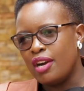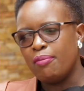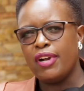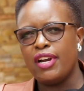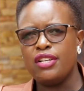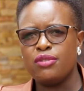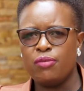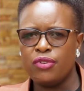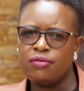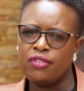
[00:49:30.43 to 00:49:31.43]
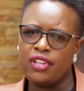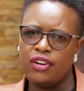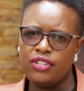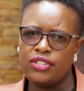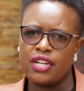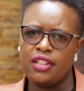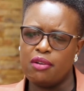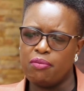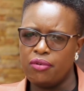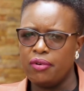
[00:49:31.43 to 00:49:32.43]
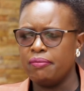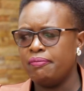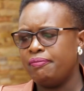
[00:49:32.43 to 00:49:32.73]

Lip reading: Kampala is both for the rich and the poor.